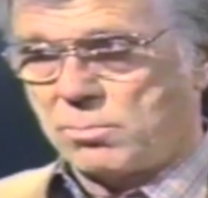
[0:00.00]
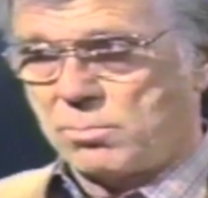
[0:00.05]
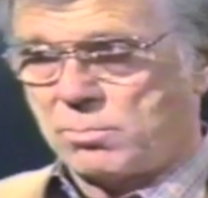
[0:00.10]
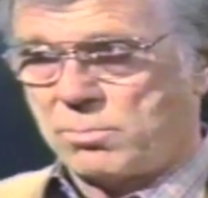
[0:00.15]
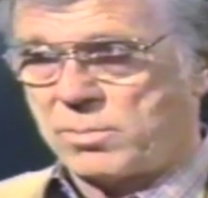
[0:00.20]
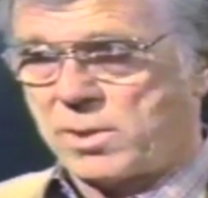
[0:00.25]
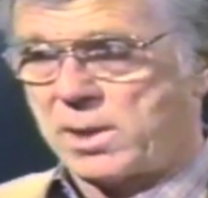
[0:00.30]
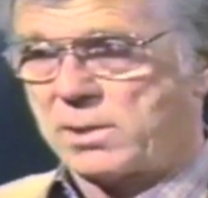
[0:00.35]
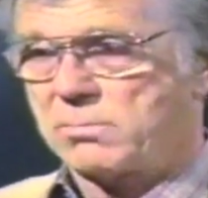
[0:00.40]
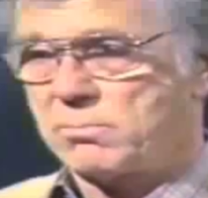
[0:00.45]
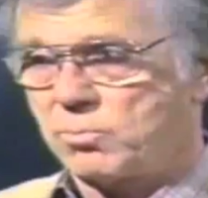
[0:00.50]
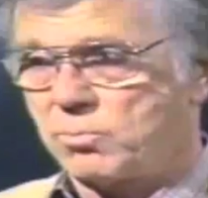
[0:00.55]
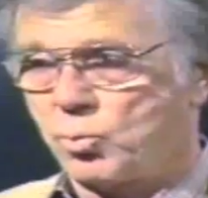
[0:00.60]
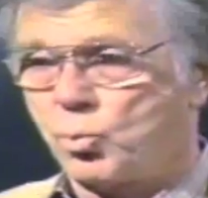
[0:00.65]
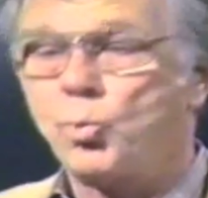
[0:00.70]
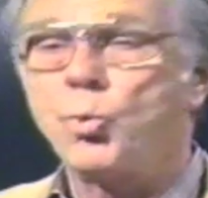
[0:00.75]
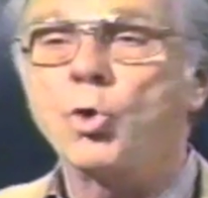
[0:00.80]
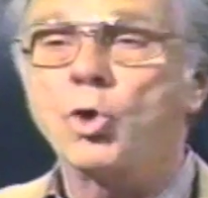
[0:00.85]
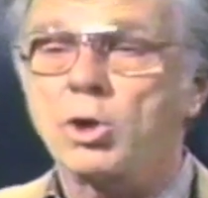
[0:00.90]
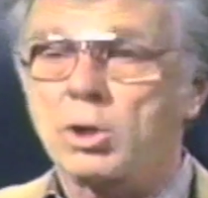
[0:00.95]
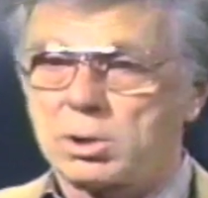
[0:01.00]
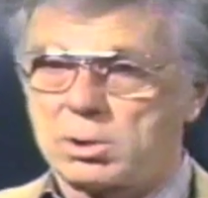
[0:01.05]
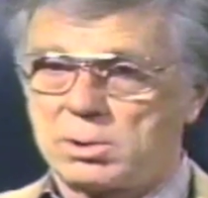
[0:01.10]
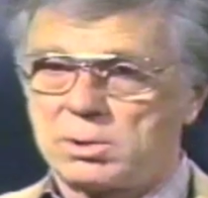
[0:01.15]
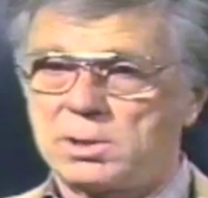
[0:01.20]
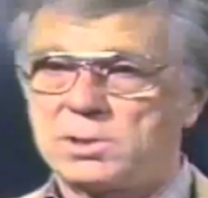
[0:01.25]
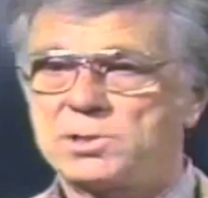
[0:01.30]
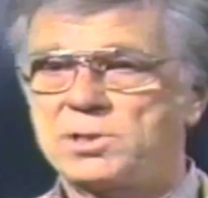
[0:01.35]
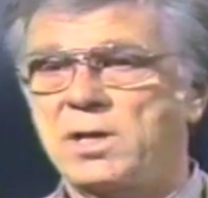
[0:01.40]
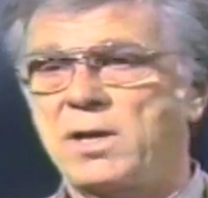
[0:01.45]
that work
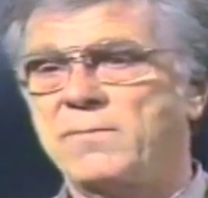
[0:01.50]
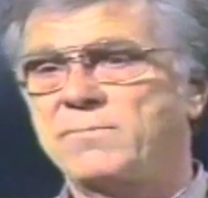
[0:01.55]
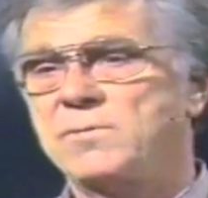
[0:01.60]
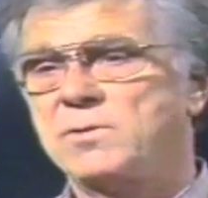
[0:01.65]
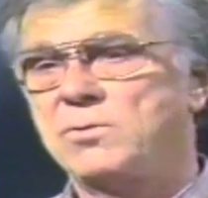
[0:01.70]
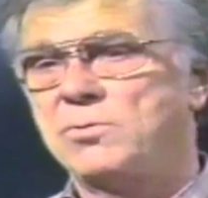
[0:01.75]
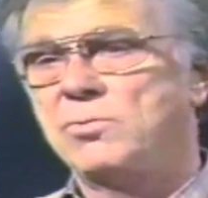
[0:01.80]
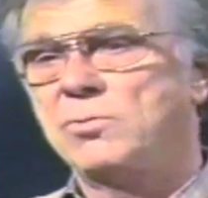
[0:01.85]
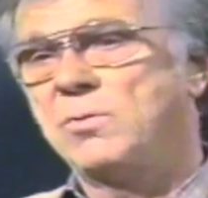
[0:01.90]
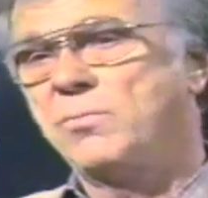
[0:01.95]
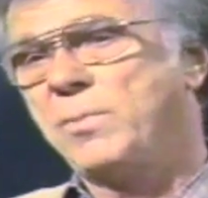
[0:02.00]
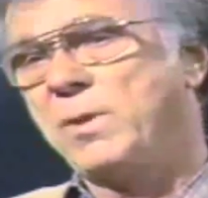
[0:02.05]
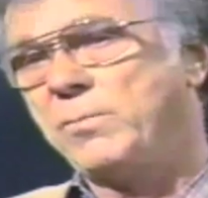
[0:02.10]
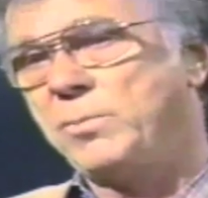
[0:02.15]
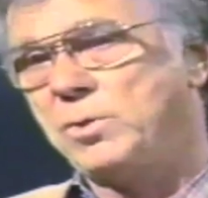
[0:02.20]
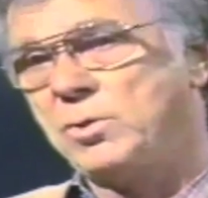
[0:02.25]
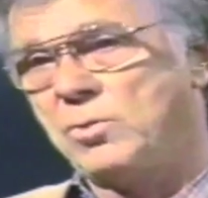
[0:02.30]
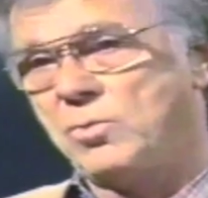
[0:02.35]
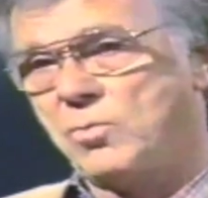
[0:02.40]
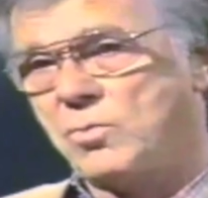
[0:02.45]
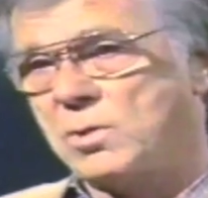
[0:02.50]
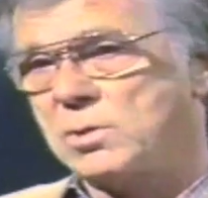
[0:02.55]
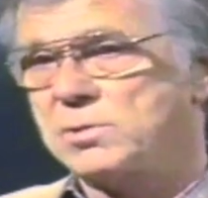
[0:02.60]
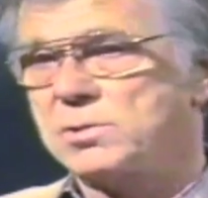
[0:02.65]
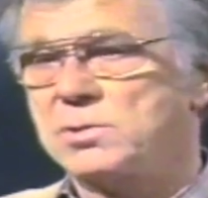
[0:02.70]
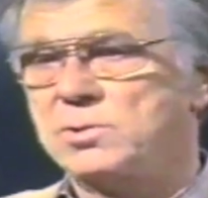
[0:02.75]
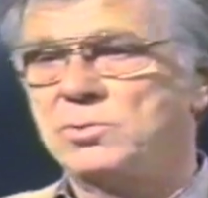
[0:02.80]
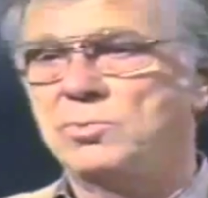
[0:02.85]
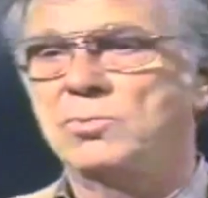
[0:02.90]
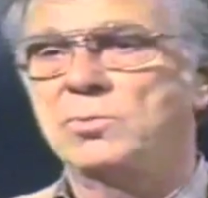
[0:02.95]
that you have to do that maybe you don't want
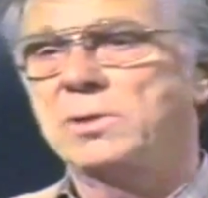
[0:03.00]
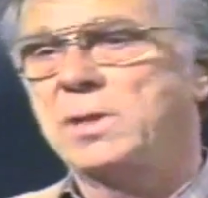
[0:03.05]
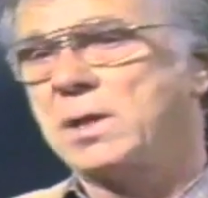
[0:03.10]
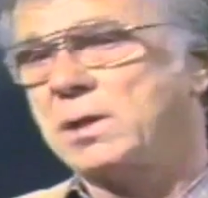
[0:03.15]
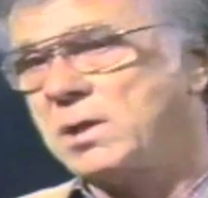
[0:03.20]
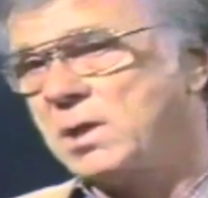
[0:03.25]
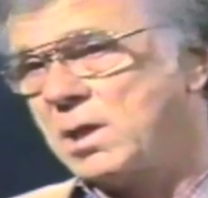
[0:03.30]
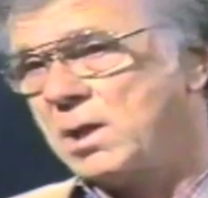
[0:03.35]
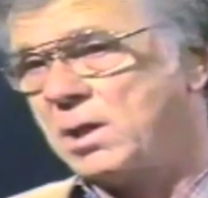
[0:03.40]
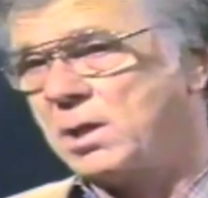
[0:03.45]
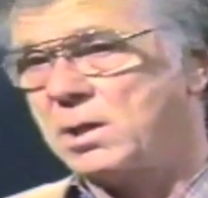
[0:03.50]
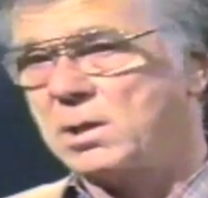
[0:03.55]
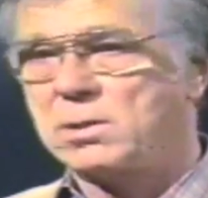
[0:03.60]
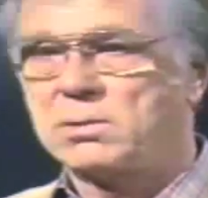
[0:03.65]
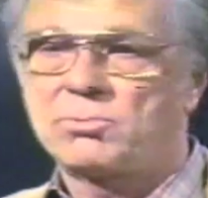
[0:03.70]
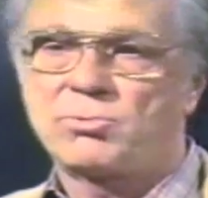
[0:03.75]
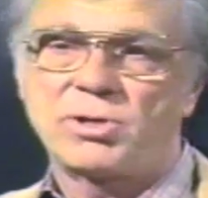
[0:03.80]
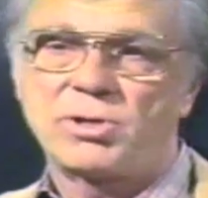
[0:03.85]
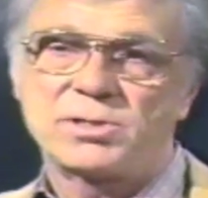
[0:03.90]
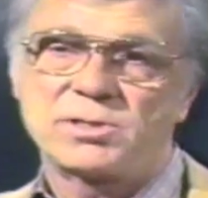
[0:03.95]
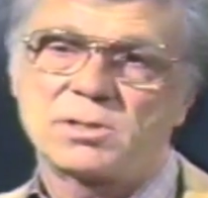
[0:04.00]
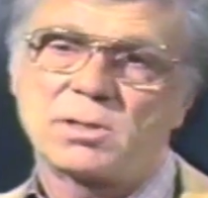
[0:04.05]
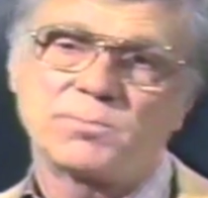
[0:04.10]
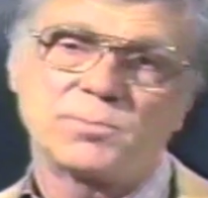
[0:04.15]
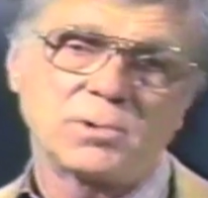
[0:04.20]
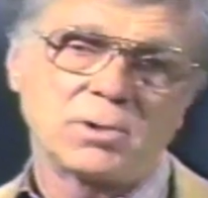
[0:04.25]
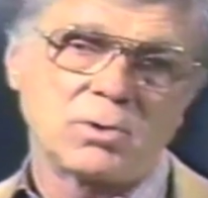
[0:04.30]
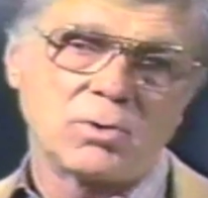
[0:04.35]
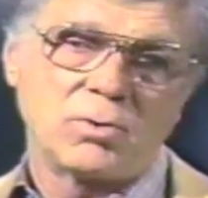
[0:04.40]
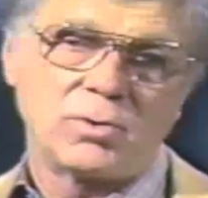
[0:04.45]
to do, or that getting dressed up
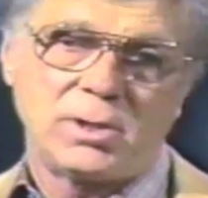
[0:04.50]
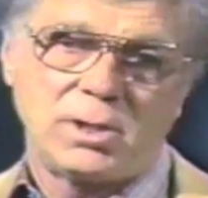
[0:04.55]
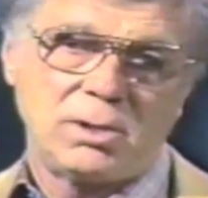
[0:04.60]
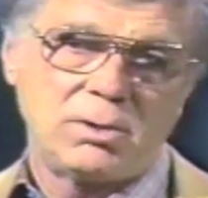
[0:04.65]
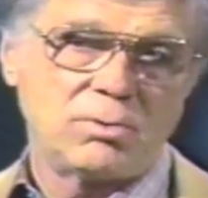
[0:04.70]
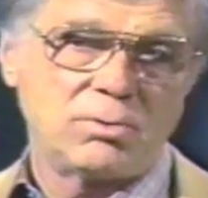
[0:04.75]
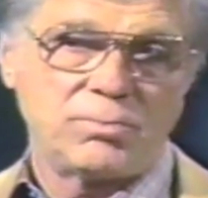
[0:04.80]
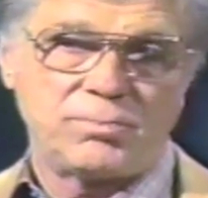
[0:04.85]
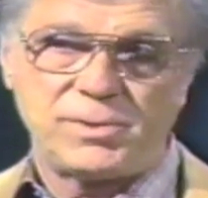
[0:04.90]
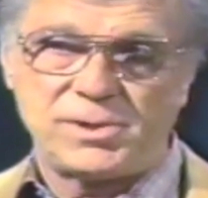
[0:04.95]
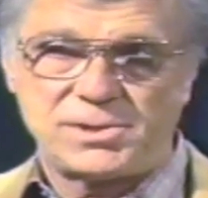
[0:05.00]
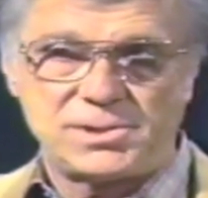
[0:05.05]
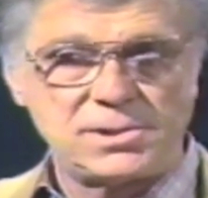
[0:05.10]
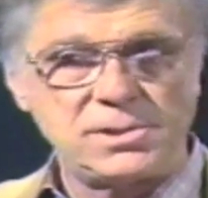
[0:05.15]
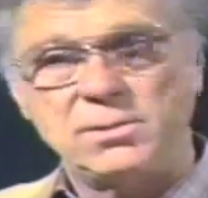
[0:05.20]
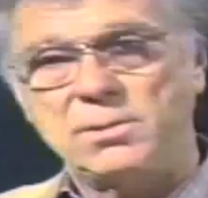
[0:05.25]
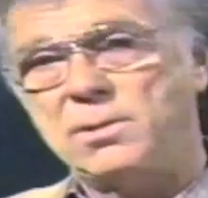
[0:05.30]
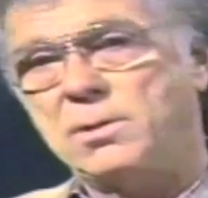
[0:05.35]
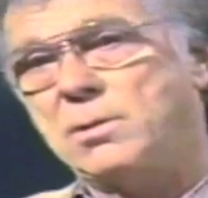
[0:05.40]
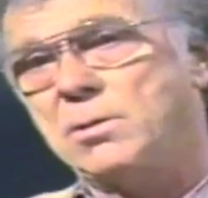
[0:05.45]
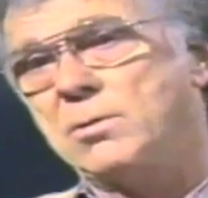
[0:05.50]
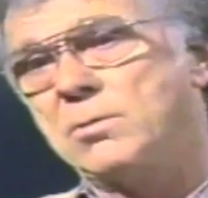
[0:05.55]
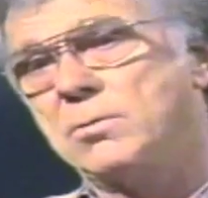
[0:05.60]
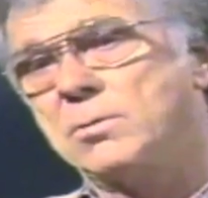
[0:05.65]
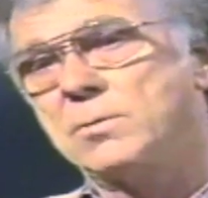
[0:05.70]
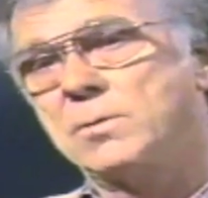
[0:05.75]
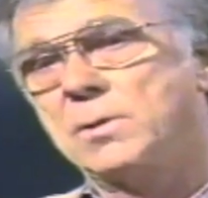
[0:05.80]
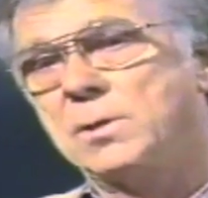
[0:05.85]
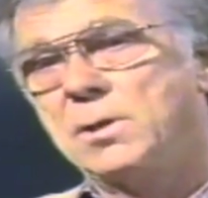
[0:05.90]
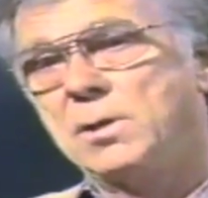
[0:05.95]
to go here or be seen there,
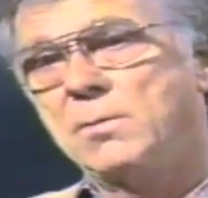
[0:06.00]
or